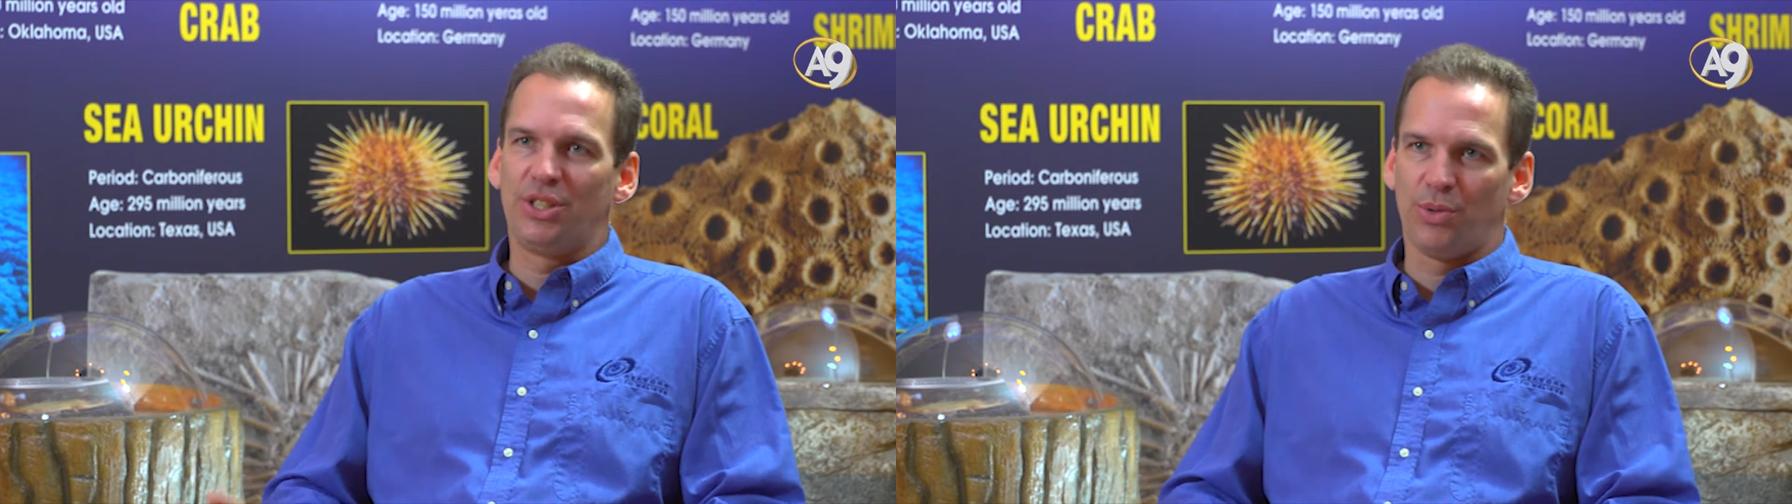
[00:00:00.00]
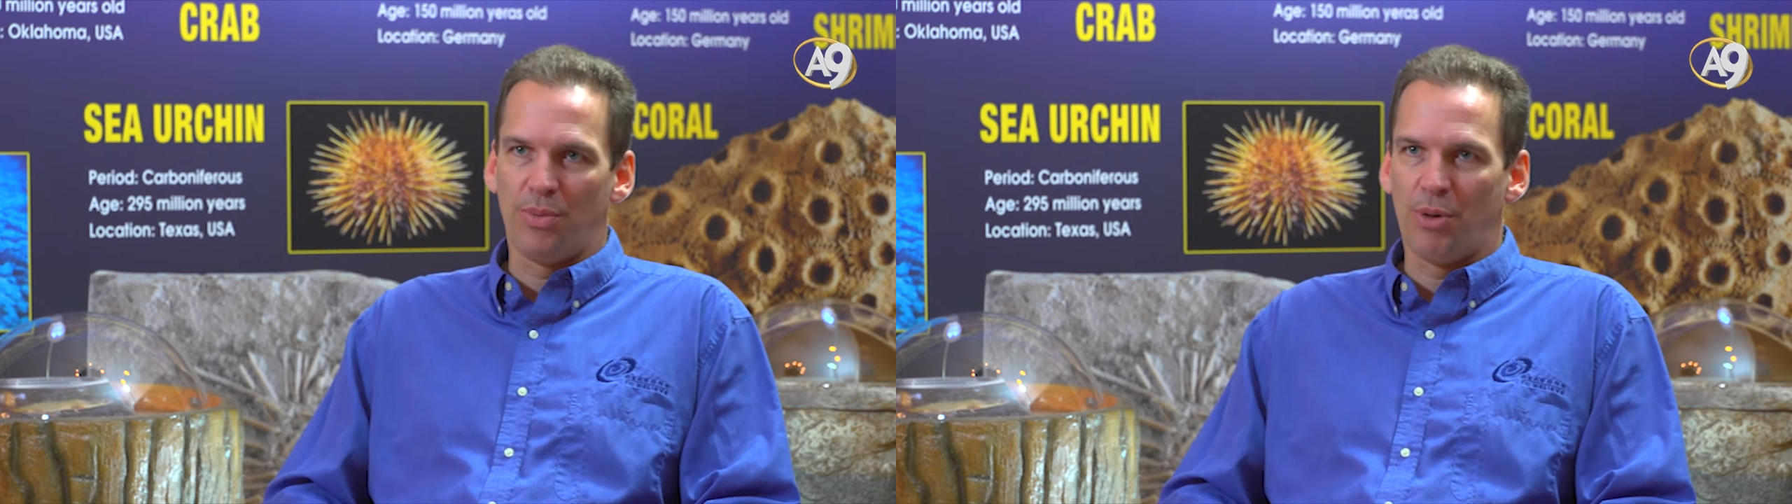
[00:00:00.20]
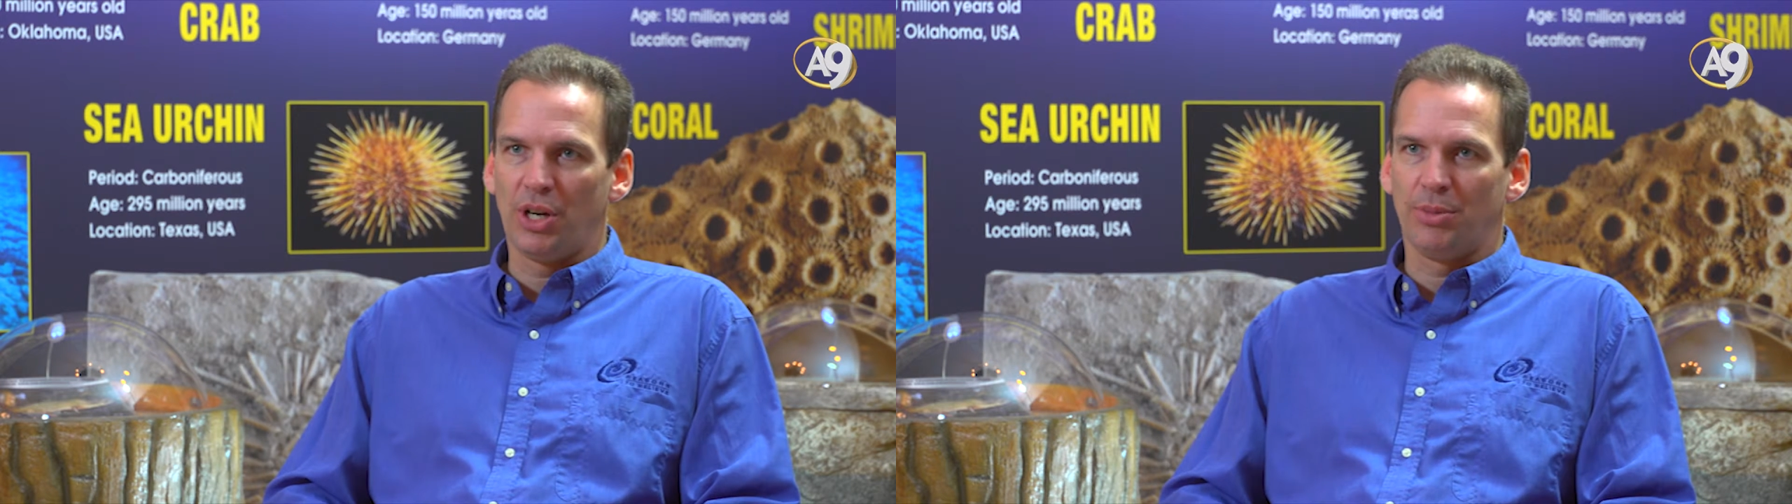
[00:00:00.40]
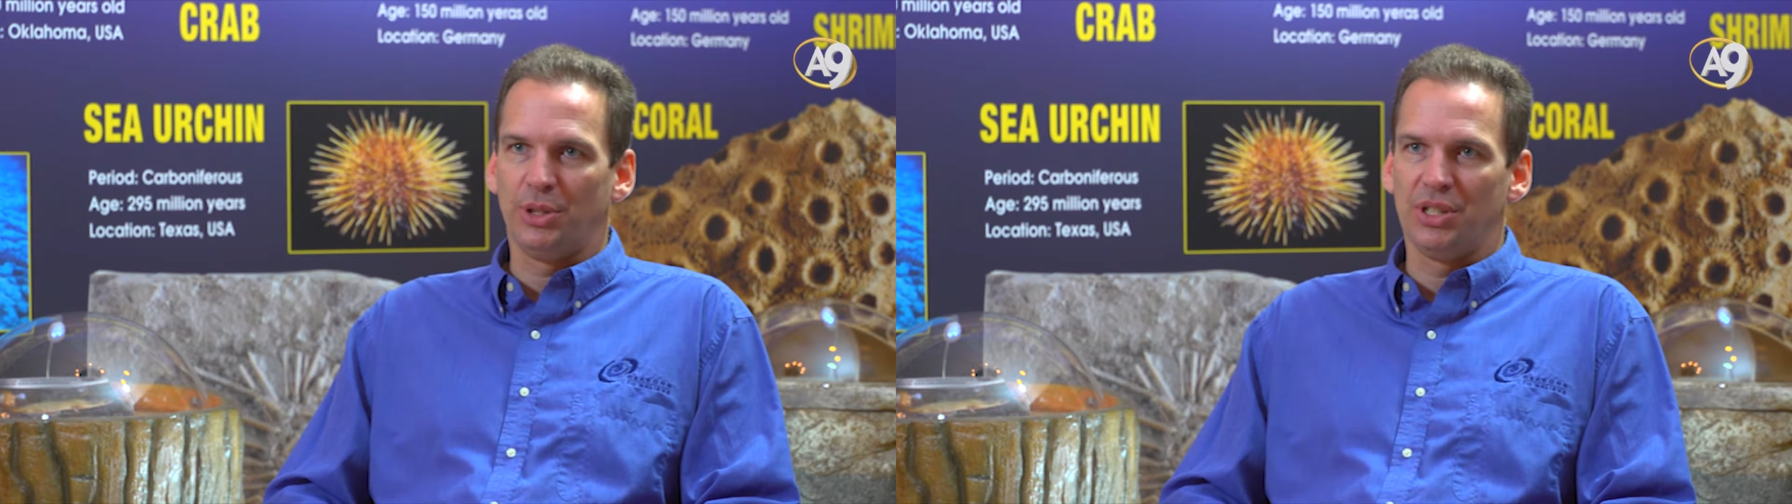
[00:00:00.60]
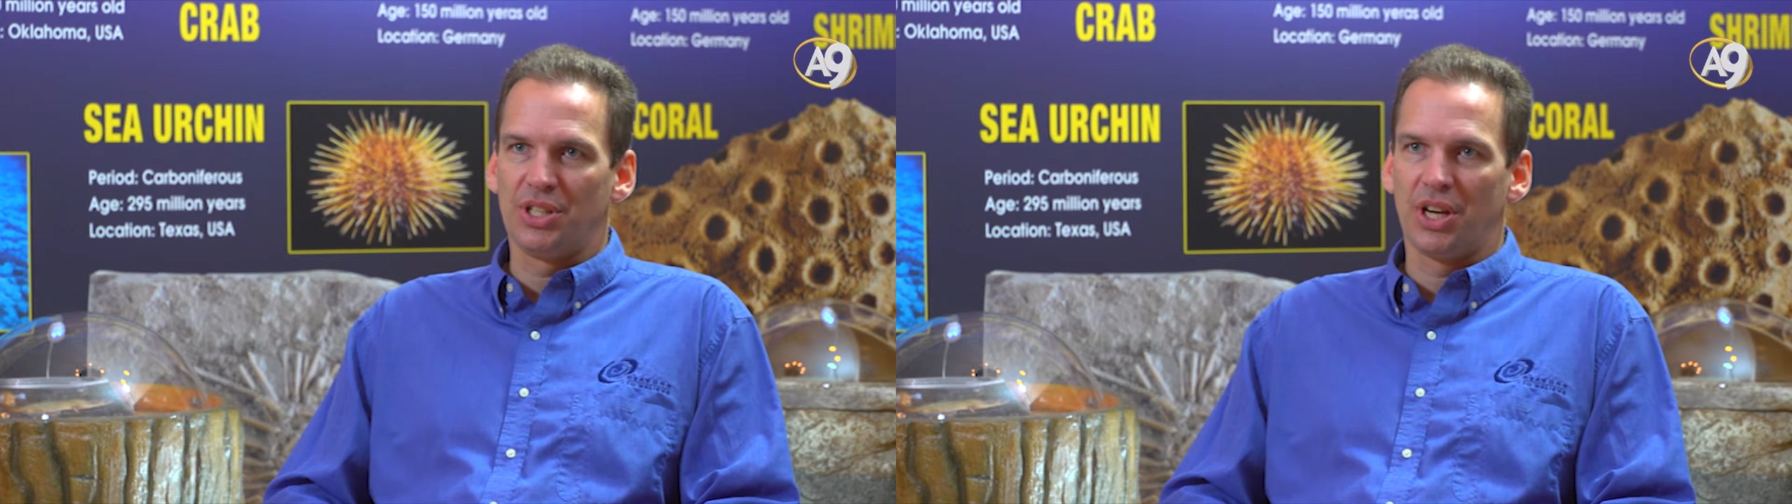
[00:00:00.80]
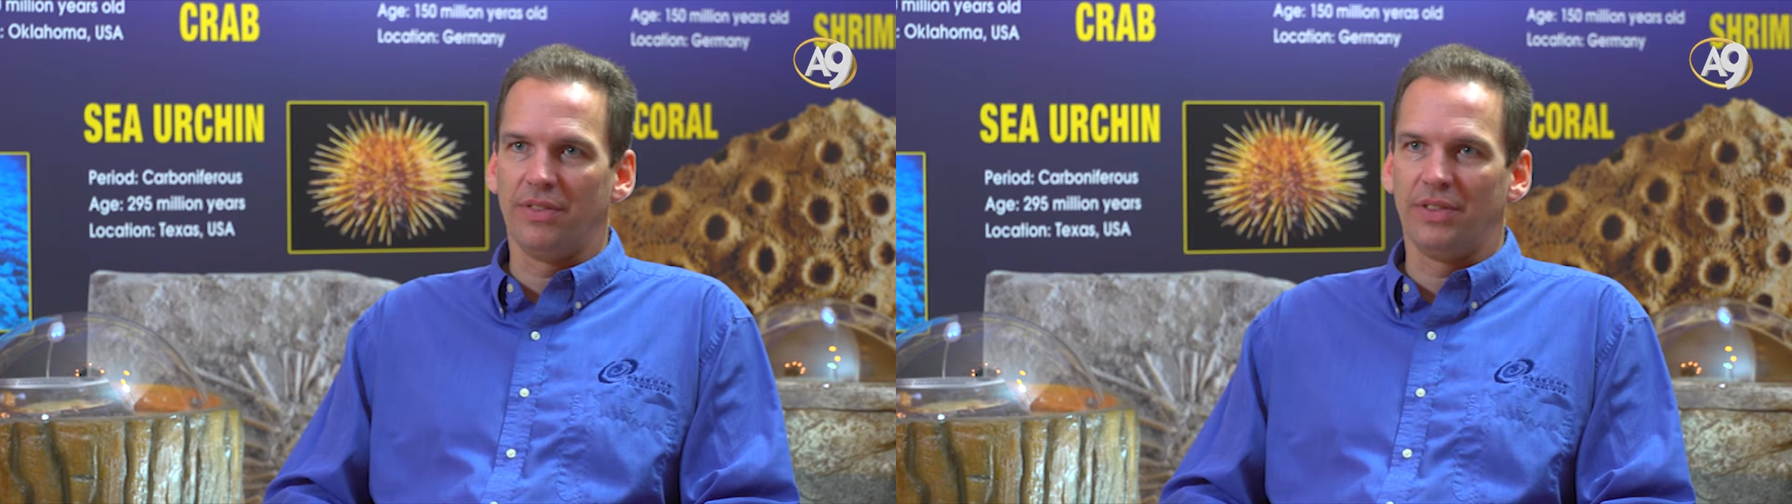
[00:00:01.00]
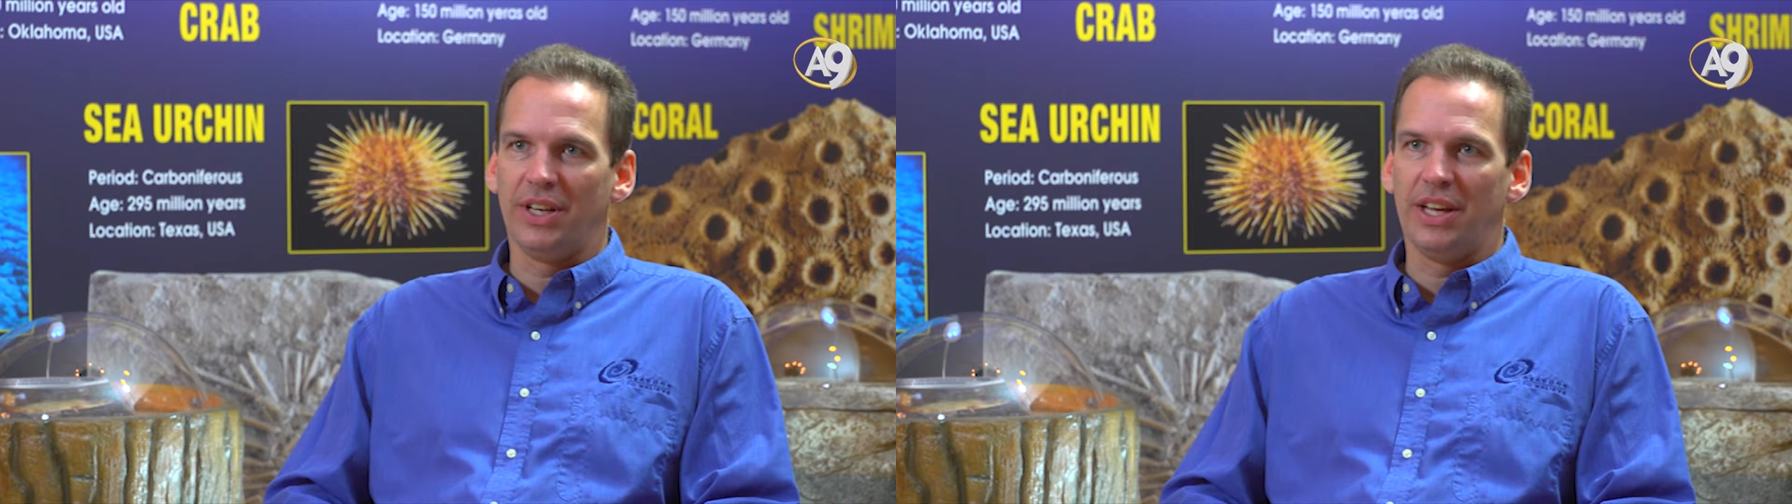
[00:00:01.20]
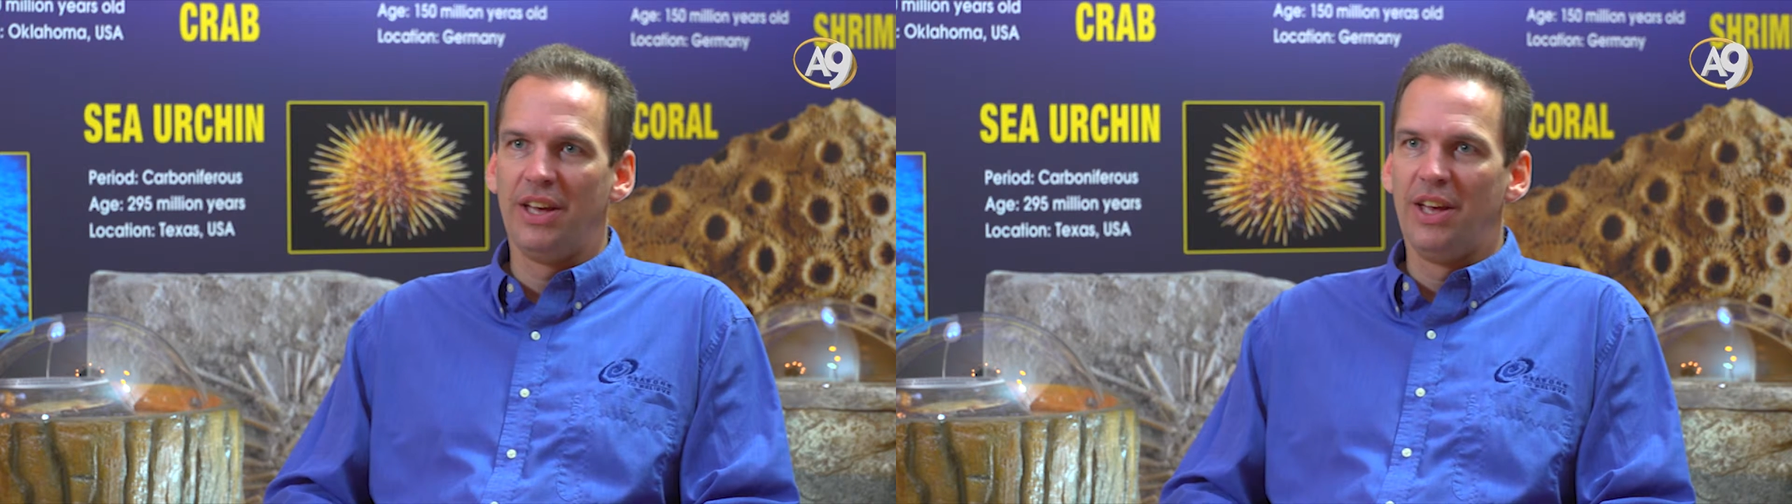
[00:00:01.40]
it's a remarkable discovery.